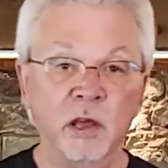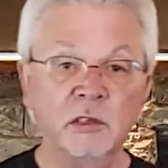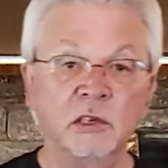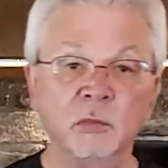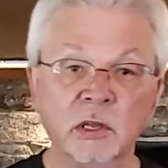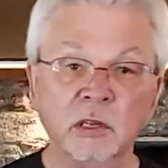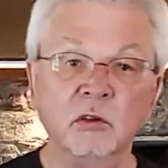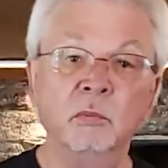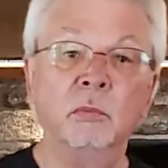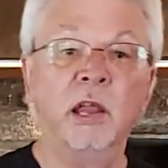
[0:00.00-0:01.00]
It's going to be a
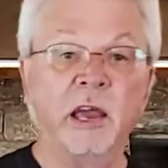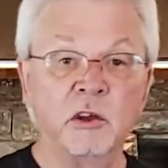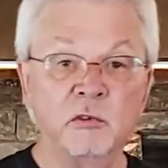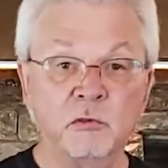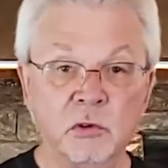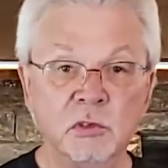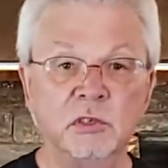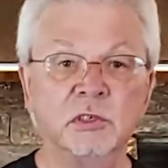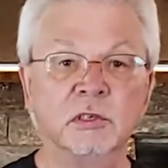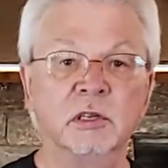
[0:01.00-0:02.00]
little blacker
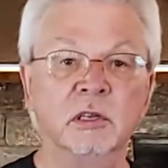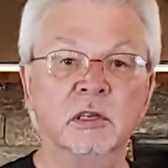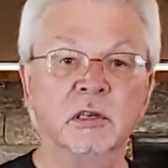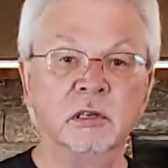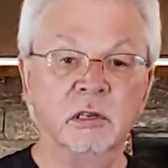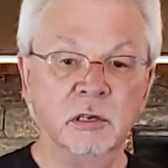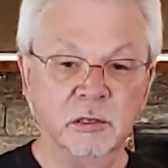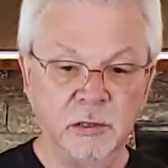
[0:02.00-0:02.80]
fruits, a little